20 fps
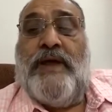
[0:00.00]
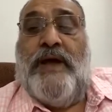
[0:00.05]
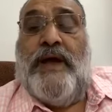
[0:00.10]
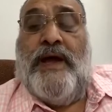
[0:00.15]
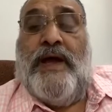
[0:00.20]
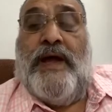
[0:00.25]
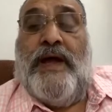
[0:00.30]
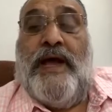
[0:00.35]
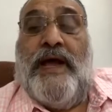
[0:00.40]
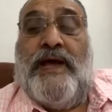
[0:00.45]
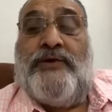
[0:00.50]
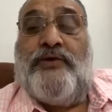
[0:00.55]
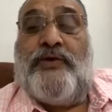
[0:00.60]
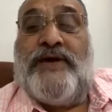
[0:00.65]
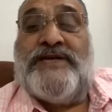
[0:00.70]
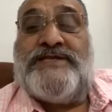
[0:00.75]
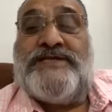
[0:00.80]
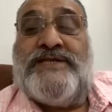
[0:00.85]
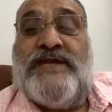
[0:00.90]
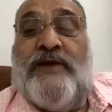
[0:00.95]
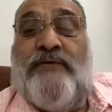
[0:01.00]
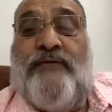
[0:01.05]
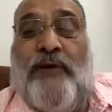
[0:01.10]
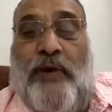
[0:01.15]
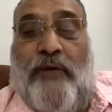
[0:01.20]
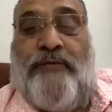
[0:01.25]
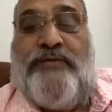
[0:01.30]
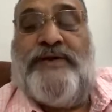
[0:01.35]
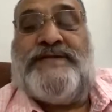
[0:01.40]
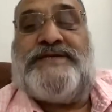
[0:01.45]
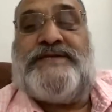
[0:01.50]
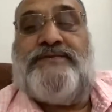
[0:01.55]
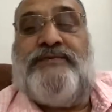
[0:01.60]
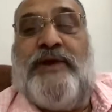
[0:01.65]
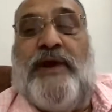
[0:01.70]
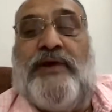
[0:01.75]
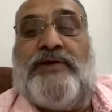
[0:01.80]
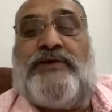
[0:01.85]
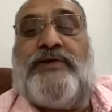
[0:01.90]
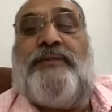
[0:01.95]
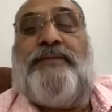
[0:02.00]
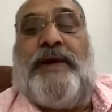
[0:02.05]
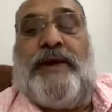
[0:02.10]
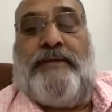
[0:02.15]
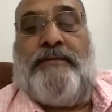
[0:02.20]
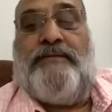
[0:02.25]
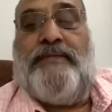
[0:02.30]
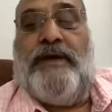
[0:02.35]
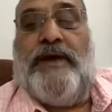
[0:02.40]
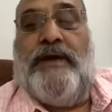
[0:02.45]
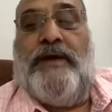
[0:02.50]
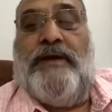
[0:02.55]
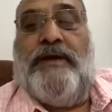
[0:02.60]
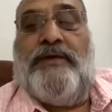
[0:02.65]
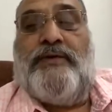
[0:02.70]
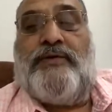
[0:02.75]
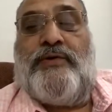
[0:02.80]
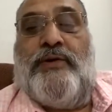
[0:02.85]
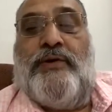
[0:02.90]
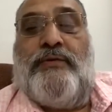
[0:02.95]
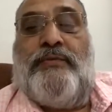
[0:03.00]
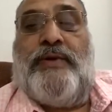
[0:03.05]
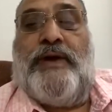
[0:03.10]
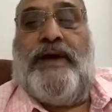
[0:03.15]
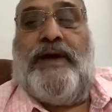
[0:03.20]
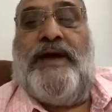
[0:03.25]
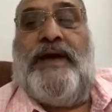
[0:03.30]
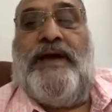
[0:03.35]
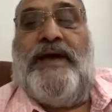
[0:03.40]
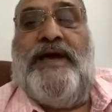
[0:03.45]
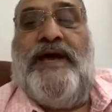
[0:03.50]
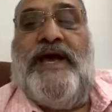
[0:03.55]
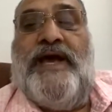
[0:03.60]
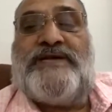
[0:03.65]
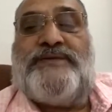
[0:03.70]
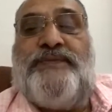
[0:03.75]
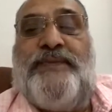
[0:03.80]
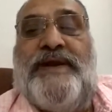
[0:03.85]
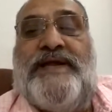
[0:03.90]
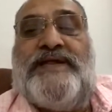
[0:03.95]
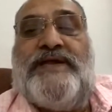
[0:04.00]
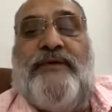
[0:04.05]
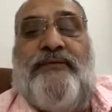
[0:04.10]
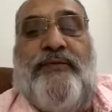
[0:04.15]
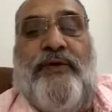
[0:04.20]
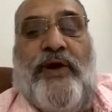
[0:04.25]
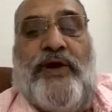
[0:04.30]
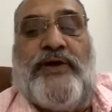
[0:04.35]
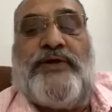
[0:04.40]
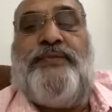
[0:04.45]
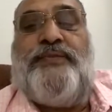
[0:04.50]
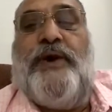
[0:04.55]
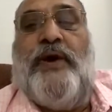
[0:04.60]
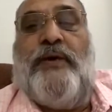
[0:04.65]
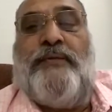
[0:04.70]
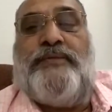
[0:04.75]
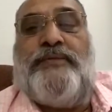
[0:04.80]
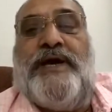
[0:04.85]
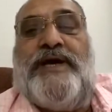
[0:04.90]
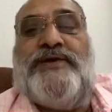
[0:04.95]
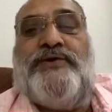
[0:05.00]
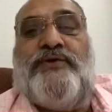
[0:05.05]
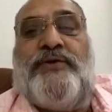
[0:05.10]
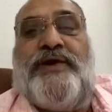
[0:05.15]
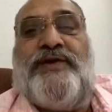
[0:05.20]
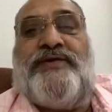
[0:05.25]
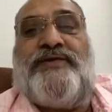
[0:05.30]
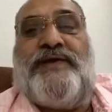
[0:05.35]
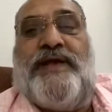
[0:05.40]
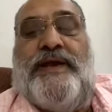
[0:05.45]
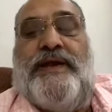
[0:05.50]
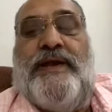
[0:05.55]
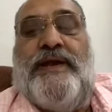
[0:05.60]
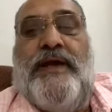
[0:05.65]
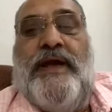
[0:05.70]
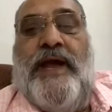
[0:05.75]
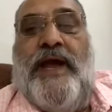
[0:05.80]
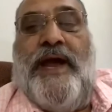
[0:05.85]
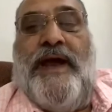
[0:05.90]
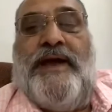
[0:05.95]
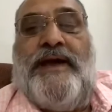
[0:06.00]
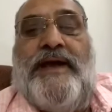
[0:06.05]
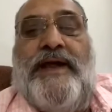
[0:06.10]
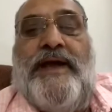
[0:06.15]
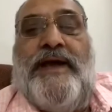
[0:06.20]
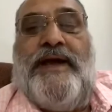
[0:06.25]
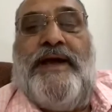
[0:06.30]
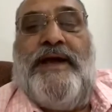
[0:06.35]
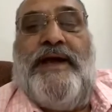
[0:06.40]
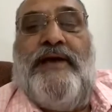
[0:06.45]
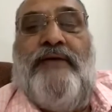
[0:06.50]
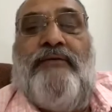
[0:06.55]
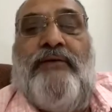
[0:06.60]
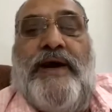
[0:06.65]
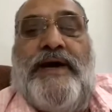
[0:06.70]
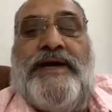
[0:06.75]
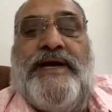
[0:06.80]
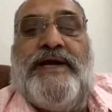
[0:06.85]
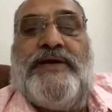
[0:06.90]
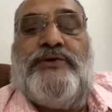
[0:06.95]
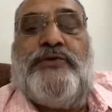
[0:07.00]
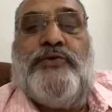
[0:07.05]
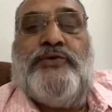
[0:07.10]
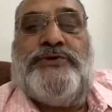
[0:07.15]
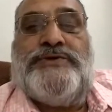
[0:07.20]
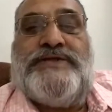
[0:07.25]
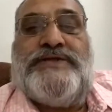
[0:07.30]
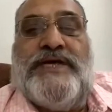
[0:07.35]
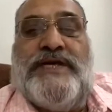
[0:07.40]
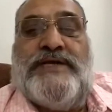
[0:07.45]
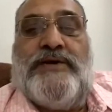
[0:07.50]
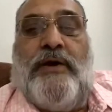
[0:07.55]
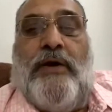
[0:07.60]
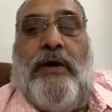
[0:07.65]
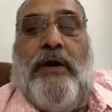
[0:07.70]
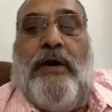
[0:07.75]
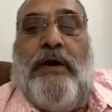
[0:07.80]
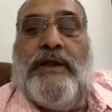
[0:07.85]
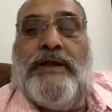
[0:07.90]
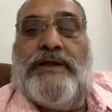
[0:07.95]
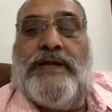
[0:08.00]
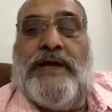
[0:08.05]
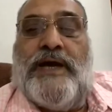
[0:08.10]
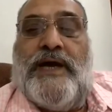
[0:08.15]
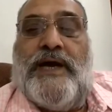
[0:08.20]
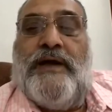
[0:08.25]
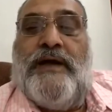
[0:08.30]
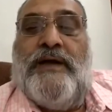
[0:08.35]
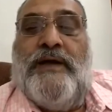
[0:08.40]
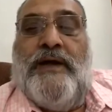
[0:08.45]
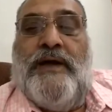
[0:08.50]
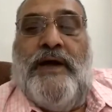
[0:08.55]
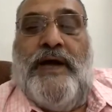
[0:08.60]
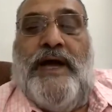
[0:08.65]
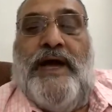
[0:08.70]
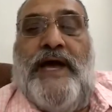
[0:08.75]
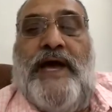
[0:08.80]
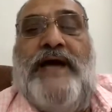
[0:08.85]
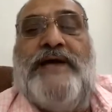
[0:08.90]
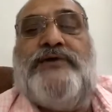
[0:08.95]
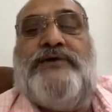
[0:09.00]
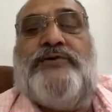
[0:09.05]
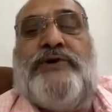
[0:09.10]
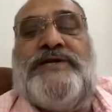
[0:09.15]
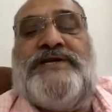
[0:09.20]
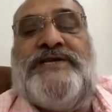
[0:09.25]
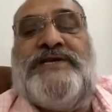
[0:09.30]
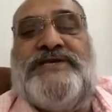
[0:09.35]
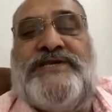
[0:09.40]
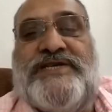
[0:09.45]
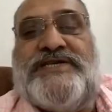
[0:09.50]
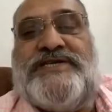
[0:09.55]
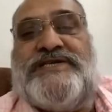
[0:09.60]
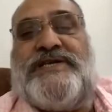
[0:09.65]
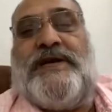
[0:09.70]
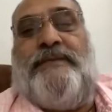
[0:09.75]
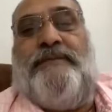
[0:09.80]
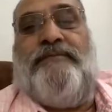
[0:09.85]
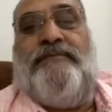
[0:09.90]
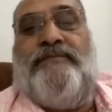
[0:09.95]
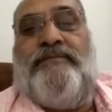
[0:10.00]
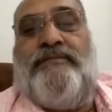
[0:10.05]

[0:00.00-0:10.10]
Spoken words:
educational philosopher. So he explained the philosophy of the education, and he wanted to change all the education system,